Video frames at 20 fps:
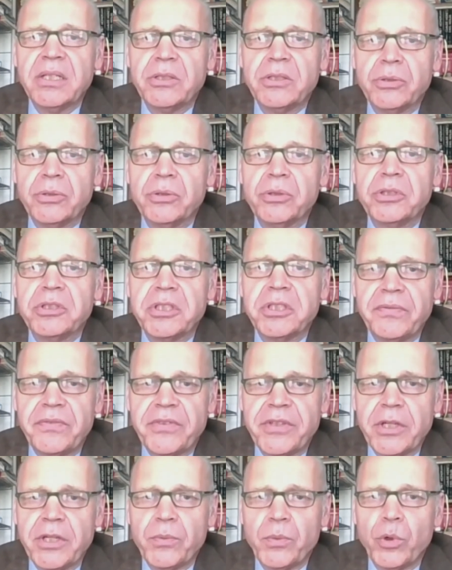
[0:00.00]
to give
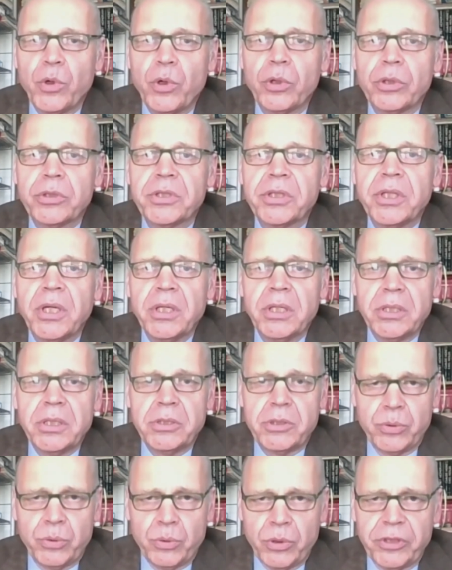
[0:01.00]
the award
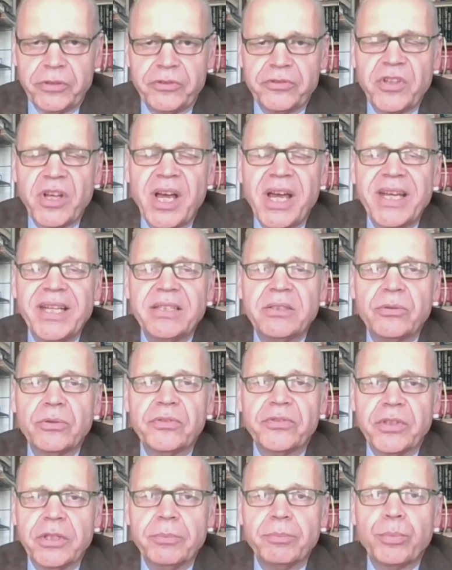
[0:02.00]
to
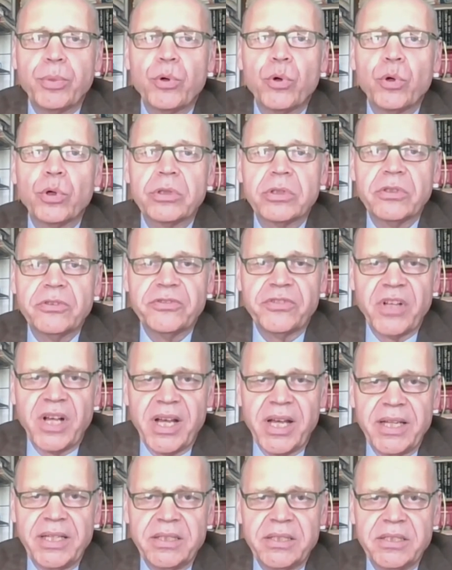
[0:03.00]
an important
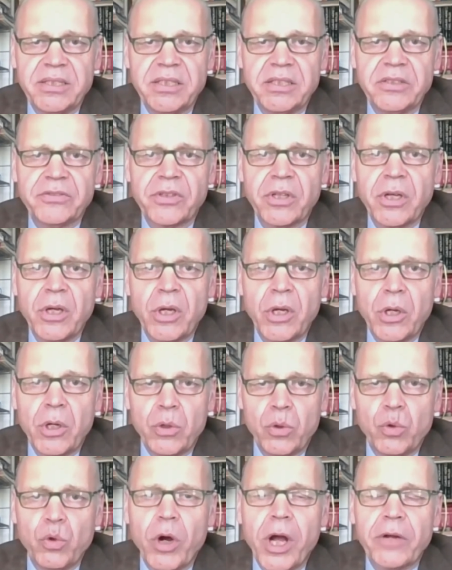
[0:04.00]
scientist
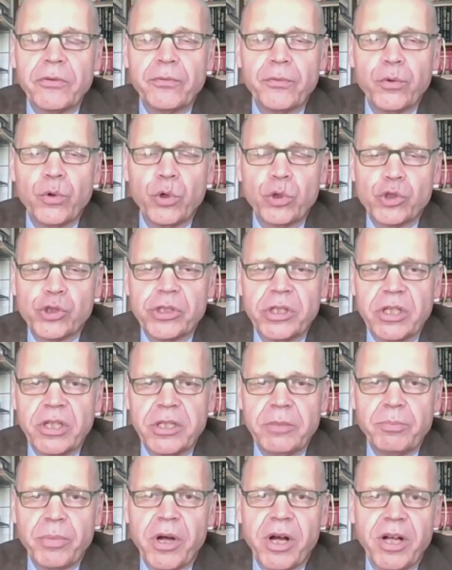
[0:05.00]
who
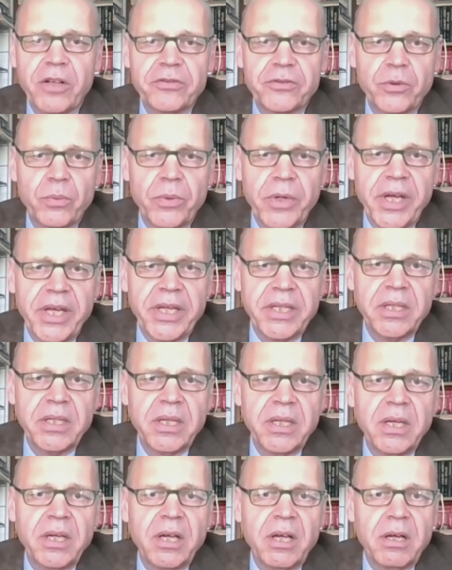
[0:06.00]
unfortunately passed away
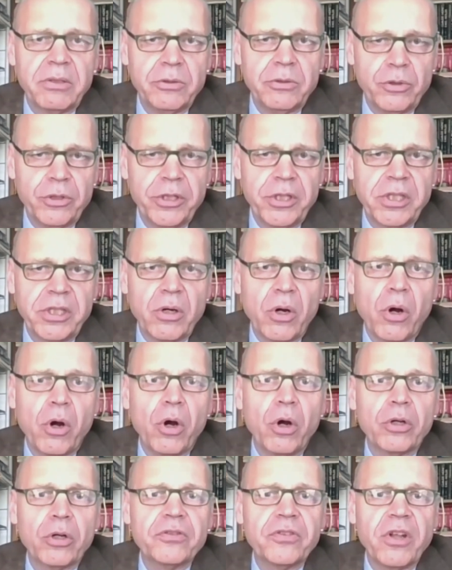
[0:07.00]
during
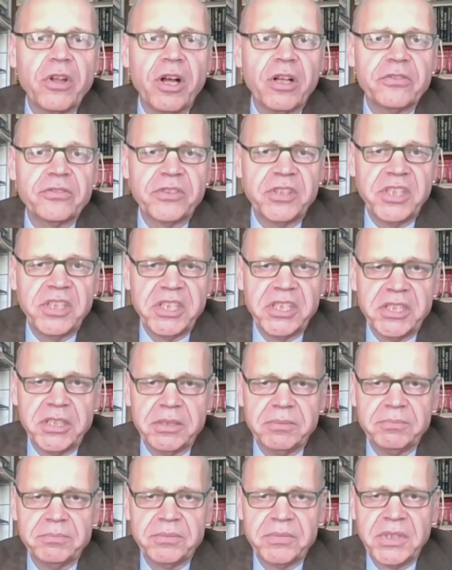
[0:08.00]
August last year.